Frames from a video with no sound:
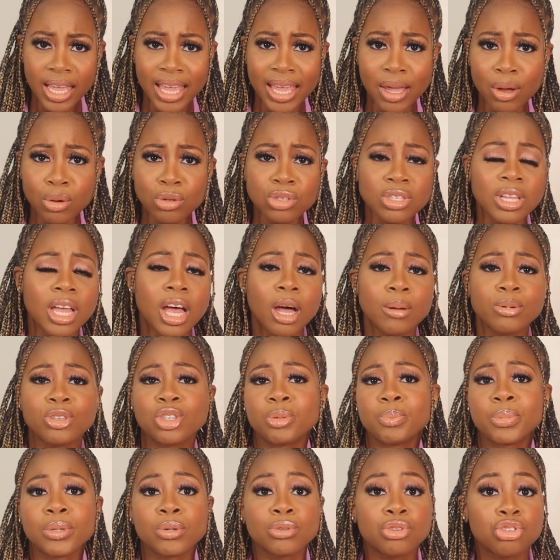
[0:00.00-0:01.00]
It also
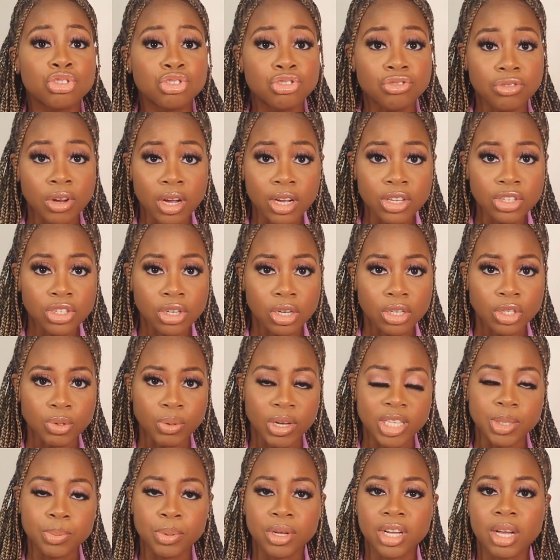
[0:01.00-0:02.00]
helps you build structure.
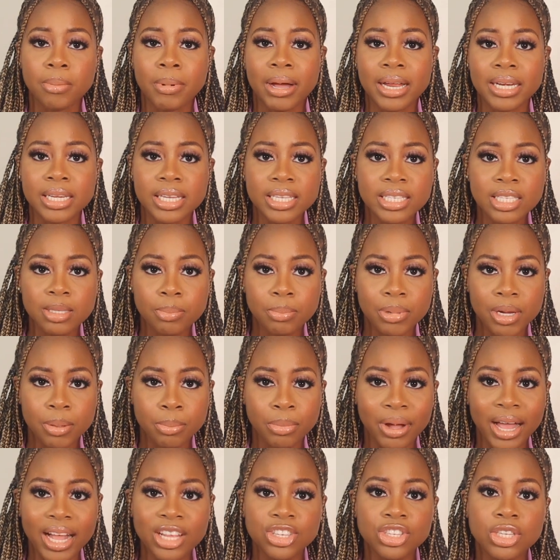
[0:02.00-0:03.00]
So I spoke about
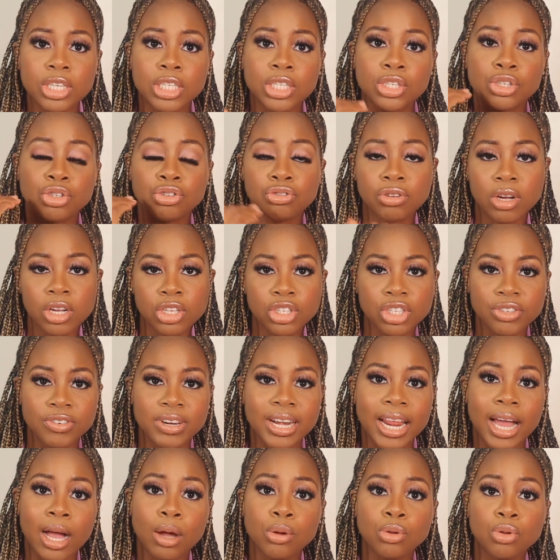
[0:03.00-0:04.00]
discipline, but actually
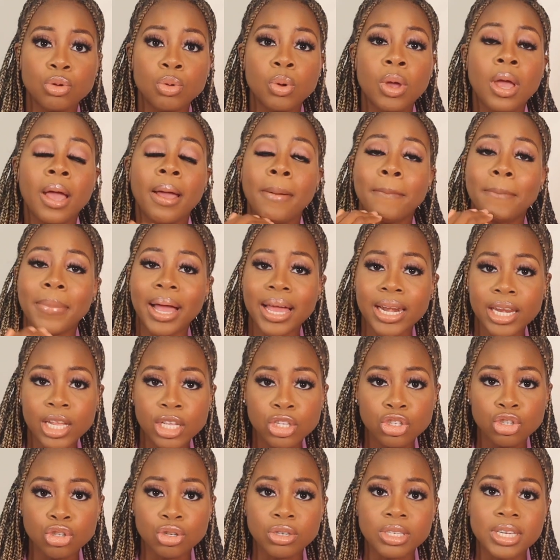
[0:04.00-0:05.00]
structuring how you
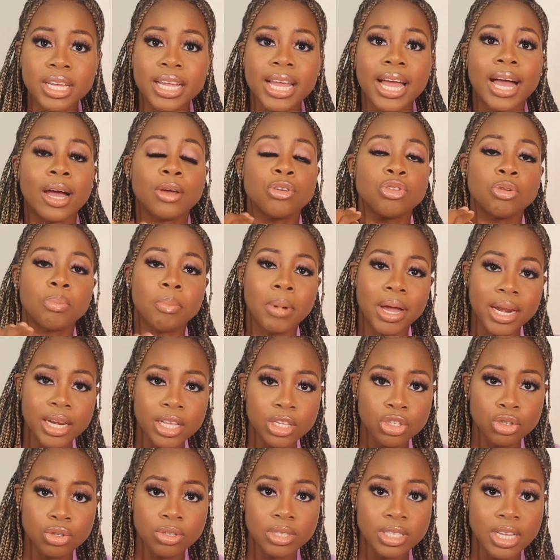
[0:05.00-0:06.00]
manage your day, how you
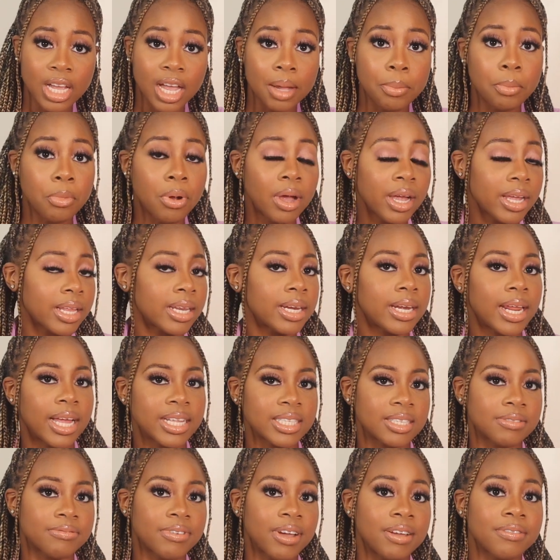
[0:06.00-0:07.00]
manage your time. Working a
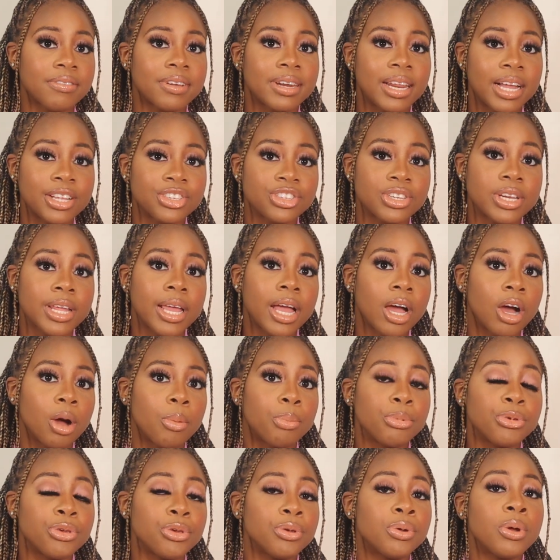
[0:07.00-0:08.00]
9 to 5 can actually
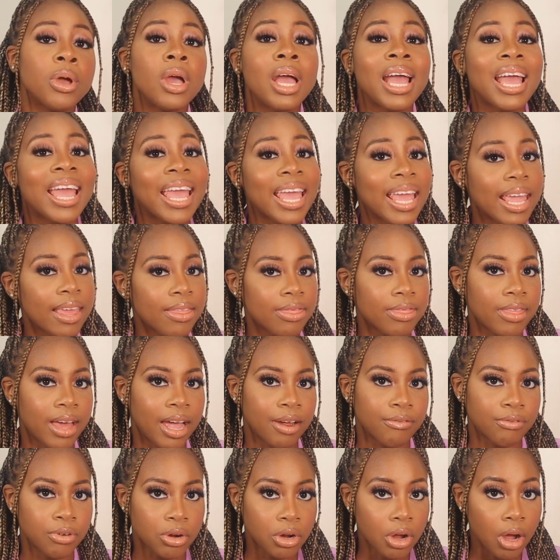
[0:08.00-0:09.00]
help you in
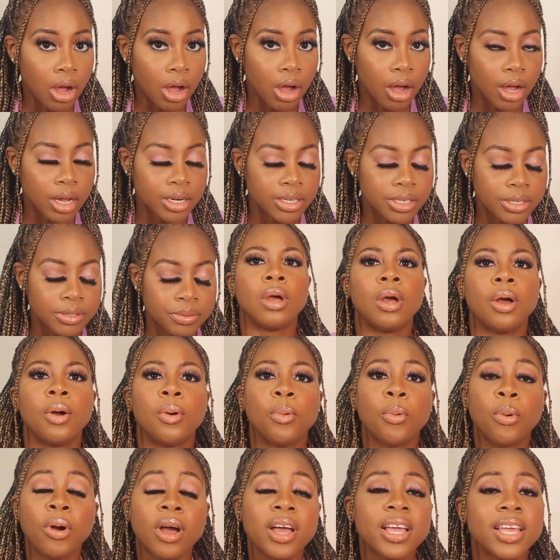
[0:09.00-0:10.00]
that regard.
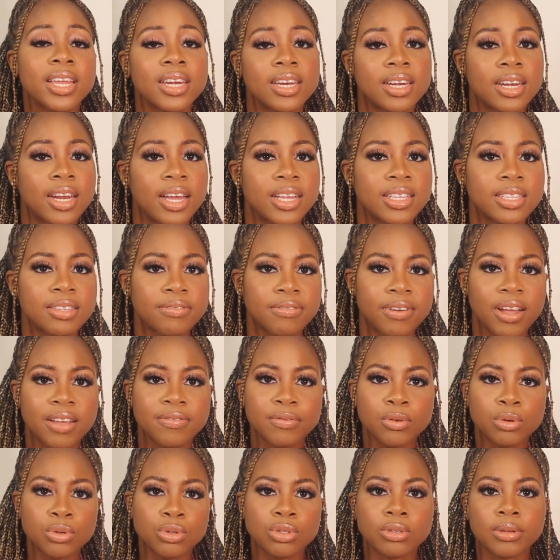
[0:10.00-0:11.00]
Working a 9 to
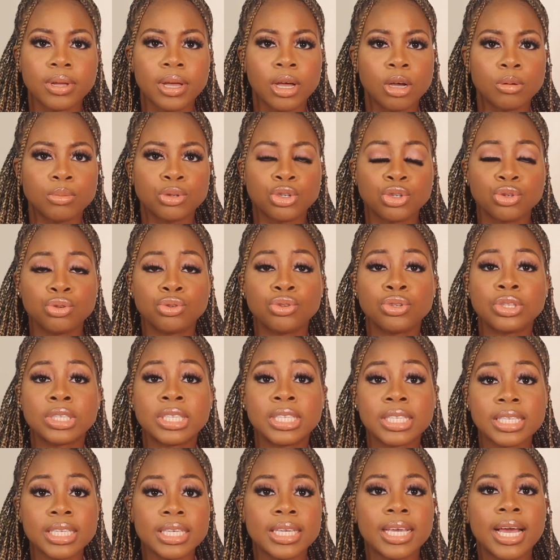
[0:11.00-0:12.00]
5 also helps you
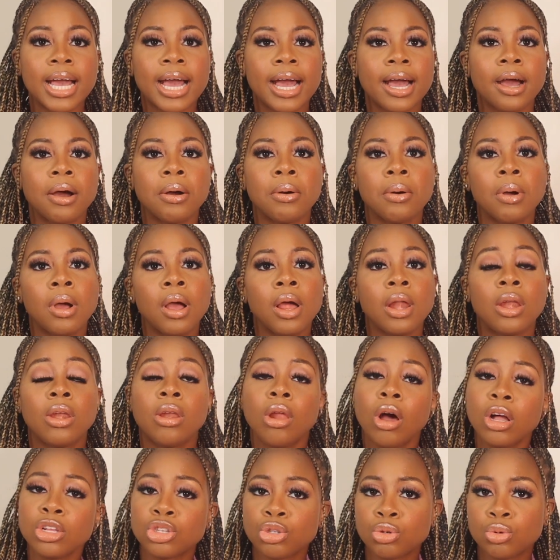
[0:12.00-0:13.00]
see how
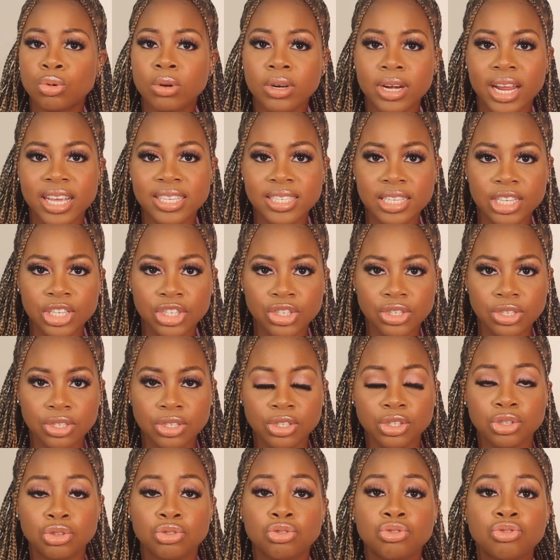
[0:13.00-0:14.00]
large
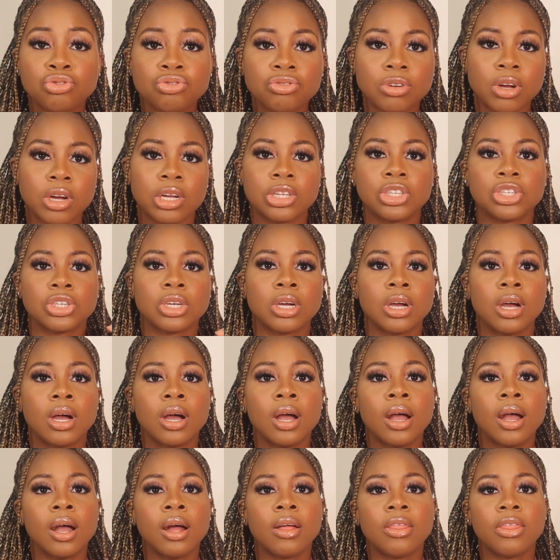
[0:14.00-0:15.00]
organizations structure
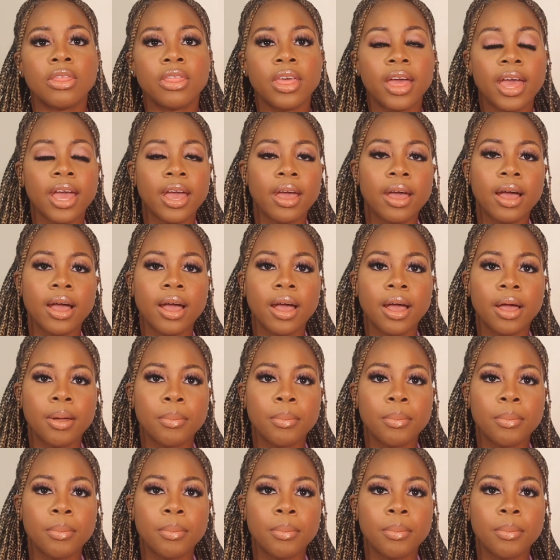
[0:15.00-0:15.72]
their